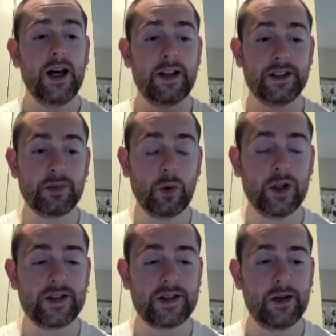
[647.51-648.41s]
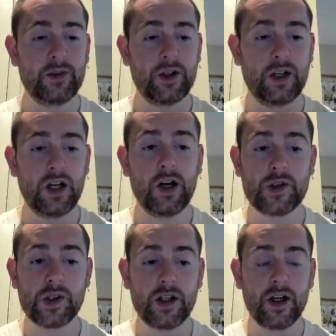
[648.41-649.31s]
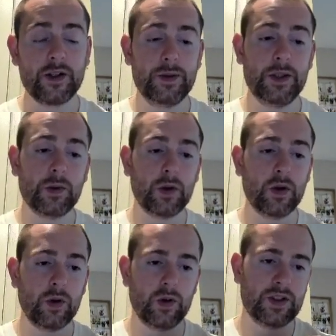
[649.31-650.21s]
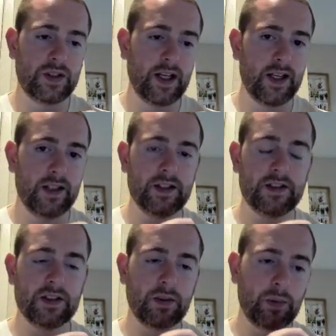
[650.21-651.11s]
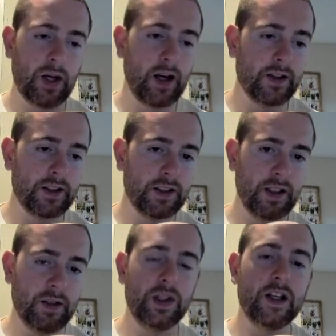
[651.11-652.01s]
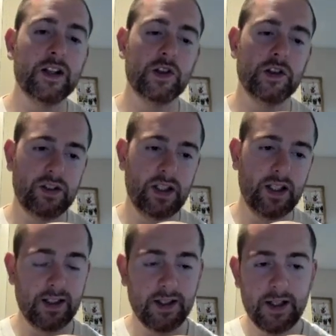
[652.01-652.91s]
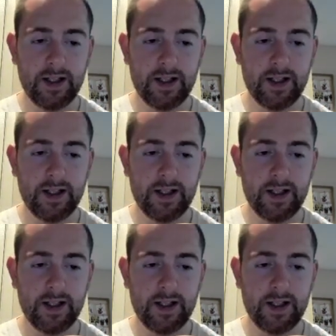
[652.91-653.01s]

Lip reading: At this point in time, there are 100 other people who say this is a product that they'd be interested in